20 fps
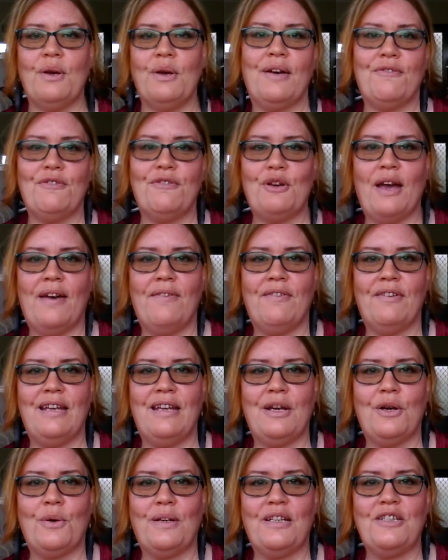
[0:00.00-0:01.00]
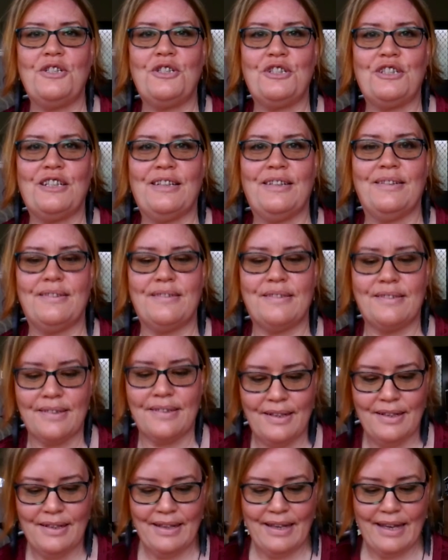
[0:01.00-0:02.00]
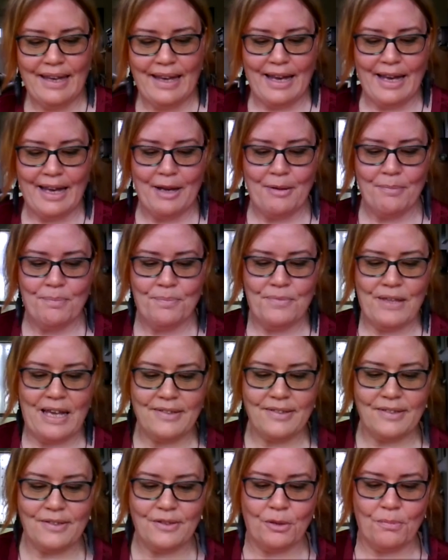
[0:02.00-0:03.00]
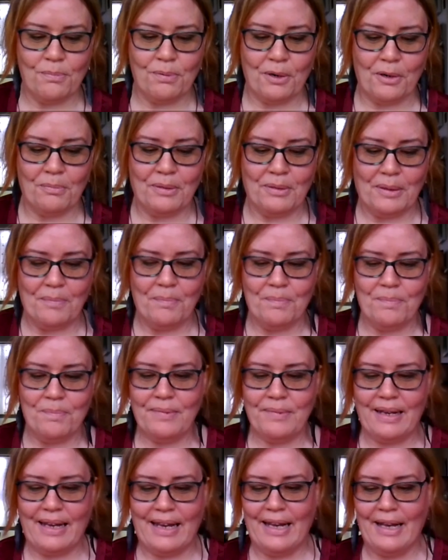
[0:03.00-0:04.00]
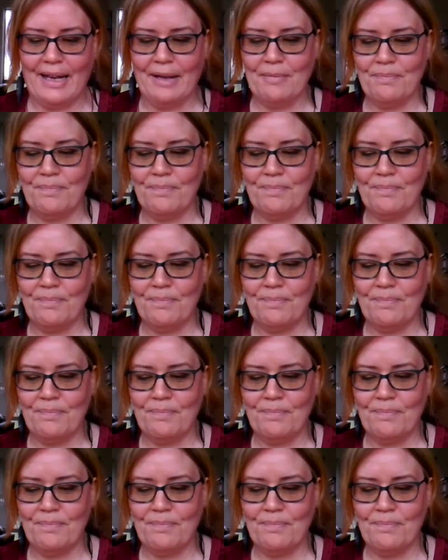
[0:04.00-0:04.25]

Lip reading: if you have any questions. That's no problem.